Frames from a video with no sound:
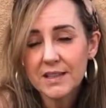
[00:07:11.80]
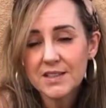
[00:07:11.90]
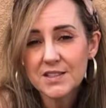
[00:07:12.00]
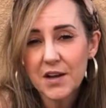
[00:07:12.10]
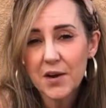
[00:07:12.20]

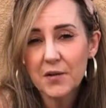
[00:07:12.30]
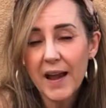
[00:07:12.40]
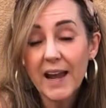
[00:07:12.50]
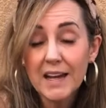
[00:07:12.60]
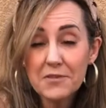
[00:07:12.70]
so,
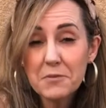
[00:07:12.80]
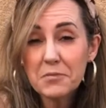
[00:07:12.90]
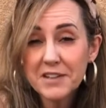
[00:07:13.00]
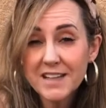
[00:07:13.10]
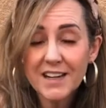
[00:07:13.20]
and even
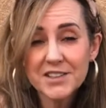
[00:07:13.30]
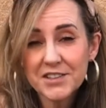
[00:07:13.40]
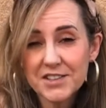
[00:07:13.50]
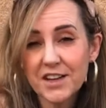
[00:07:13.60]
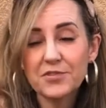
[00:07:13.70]
protect
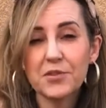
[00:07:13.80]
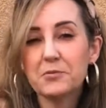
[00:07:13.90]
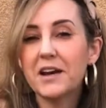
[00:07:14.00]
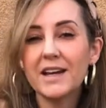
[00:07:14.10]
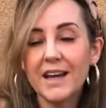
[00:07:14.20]
yourself from
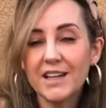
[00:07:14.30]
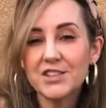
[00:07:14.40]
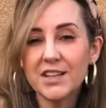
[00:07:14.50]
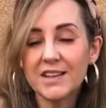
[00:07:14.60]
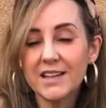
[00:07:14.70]

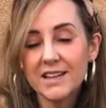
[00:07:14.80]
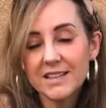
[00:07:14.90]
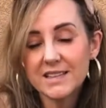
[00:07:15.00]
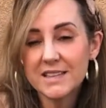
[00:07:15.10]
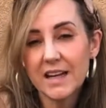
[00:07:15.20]
radiation. They did a
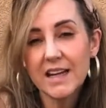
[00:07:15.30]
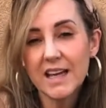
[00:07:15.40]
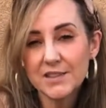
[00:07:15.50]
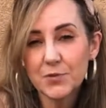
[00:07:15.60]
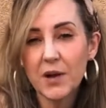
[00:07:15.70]
study
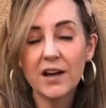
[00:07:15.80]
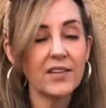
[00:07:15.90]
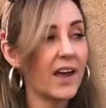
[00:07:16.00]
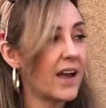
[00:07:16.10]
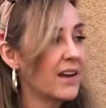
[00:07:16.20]
as well
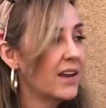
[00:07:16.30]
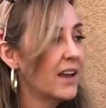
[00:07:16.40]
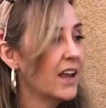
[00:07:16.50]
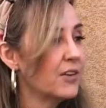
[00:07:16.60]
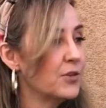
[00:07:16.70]
that
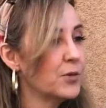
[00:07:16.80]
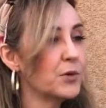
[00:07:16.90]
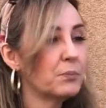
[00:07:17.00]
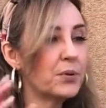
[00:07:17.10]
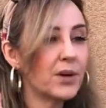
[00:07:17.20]
if you would
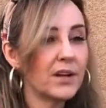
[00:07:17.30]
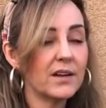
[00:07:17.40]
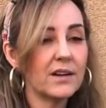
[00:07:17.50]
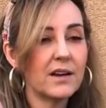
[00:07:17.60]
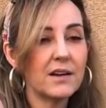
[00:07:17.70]
put
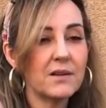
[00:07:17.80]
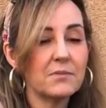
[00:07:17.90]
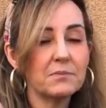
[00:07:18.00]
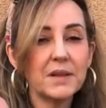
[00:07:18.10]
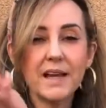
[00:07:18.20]
um,
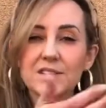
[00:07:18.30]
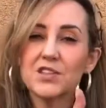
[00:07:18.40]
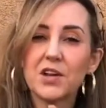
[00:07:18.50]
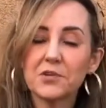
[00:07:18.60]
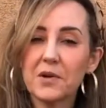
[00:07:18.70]
plants
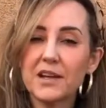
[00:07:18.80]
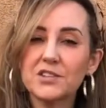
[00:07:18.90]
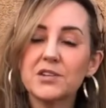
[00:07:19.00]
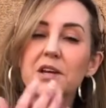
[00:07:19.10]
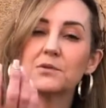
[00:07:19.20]
all around
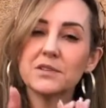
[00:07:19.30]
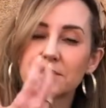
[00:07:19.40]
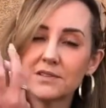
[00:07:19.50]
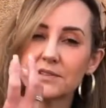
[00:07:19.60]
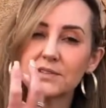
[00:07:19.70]
you, it would
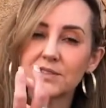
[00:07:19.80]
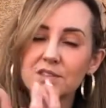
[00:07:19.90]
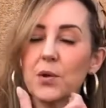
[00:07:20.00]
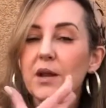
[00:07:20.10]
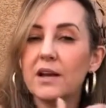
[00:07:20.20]

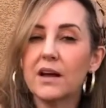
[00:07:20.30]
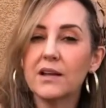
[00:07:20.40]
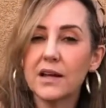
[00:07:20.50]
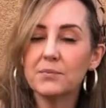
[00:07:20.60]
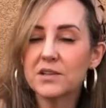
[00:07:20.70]
soak it all
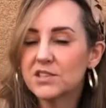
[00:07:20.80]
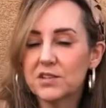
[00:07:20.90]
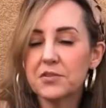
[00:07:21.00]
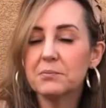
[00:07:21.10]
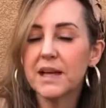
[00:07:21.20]
up. There's
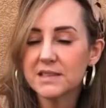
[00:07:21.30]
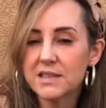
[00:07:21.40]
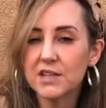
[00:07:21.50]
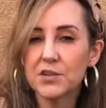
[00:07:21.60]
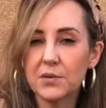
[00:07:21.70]
different plants that
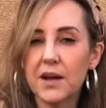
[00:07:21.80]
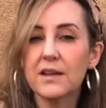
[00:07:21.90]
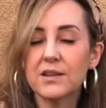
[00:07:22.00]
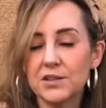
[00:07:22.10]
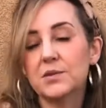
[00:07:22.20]
do,
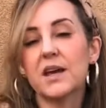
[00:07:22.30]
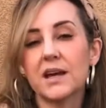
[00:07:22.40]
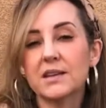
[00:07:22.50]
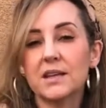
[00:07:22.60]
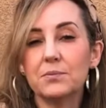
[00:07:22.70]
do that.
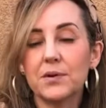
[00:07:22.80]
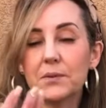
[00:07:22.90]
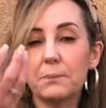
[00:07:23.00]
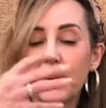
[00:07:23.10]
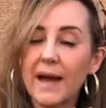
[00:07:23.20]
They put
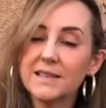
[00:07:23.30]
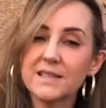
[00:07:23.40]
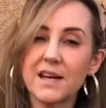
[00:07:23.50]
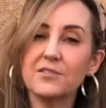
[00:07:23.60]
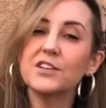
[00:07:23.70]
bad
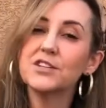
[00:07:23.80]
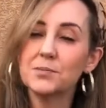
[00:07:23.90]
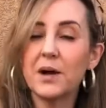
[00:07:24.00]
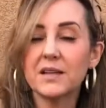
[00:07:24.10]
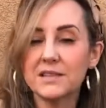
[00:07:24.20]
stuff into
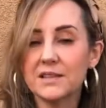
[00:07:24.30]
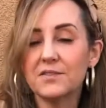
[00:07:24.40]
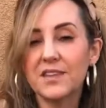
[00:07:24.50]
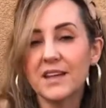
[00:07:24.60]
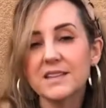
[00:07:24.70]
positive
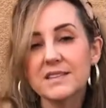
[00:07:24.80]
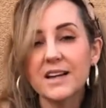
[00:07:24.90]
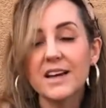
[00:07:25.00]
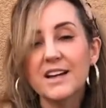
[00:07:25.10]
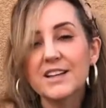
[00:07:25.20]
things.
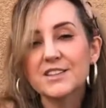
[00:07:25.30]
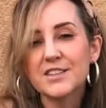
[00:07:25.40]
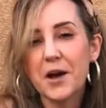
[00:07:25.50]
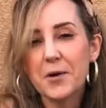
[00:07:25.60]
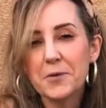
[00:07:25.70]

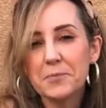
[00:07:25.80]
So